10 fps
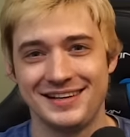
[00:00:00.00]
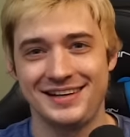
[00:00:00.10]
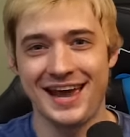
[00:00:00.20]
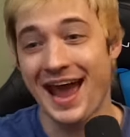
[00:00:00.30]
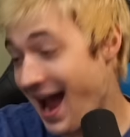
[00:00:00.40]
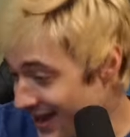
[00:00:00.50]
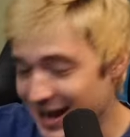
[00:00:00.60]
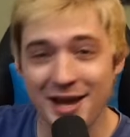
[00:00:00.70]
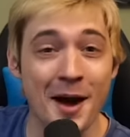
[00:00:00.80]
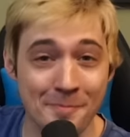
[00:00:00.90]
Okay, I got
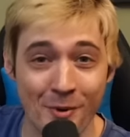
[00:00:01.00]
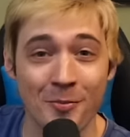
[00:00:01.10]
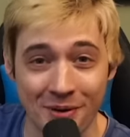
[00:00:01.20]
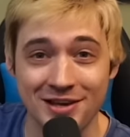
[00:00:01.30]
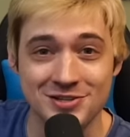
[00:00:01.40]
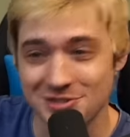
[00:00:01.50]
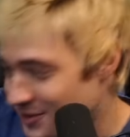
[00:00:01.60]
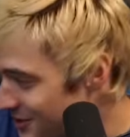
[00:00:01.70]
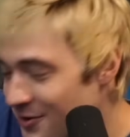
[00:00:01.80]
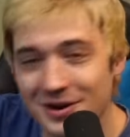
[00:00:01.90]
a couple more pictures.
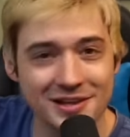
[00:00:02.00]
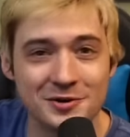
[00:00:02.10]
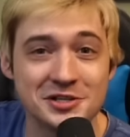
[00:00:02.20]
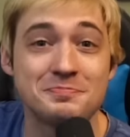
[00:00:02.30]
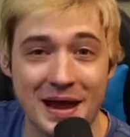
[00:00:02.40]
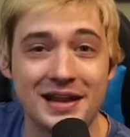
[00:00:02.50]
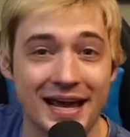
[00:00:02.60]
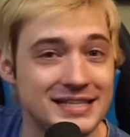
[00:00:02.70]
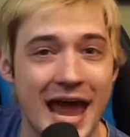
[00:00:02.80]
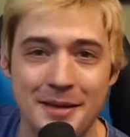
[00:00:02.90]
You would have spent
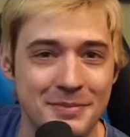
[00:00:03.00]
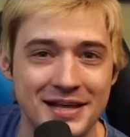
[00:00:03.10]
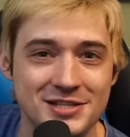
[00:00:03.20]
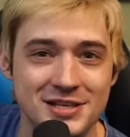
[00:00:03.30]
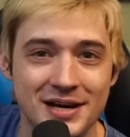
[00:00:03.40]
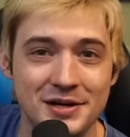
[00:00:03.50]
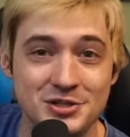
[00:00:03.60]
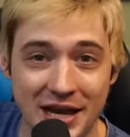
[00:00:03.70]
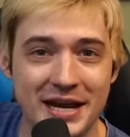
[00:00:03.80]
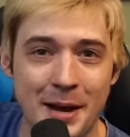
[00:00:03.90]
like 10 minutes
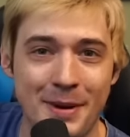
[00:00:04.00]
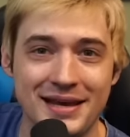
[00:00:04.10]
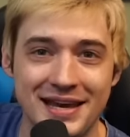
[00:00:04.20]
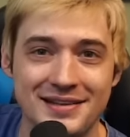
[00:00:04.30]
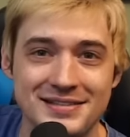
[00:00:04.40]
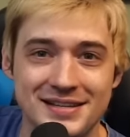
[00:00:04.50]
checking out my kids?